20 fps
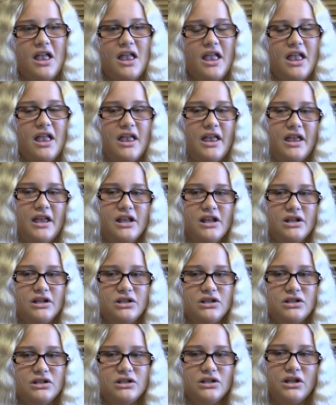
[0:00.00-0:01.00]

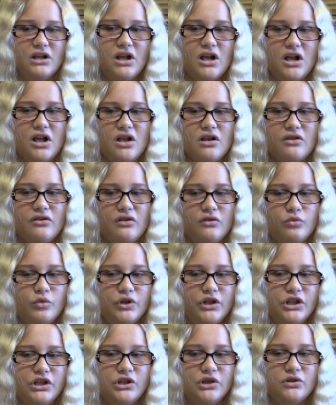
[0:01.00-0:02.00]
And what
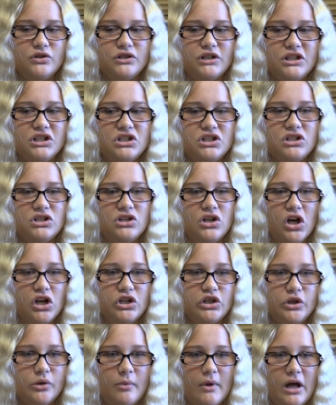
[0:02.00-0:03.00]
they do is they just talk
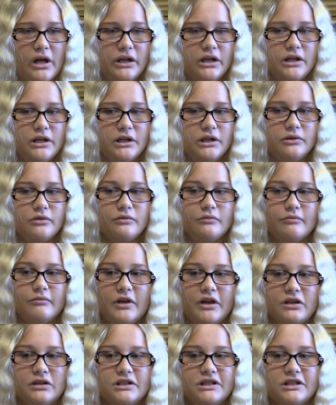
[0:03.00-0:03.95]
to you about it and